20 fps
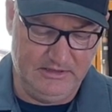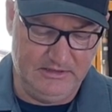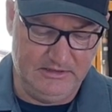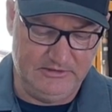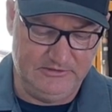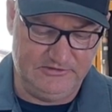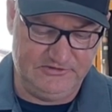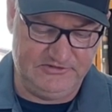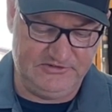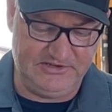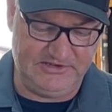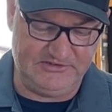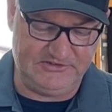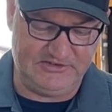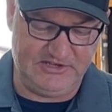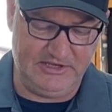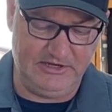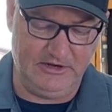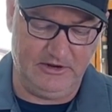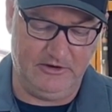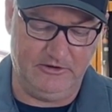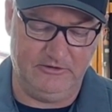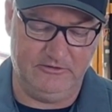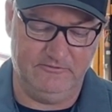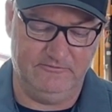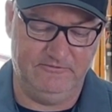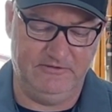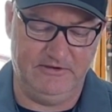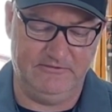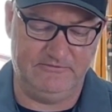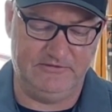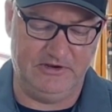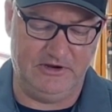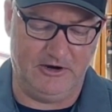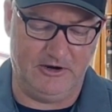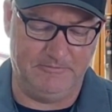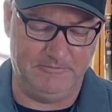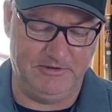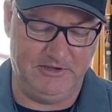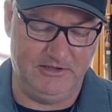1650
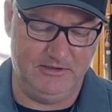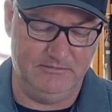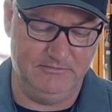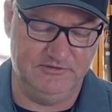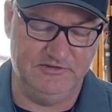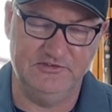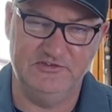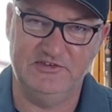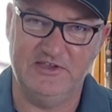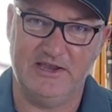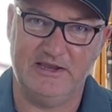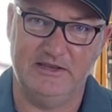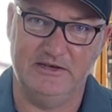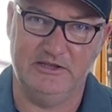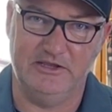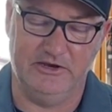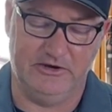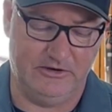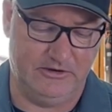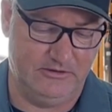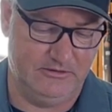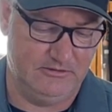RPMs in second gear.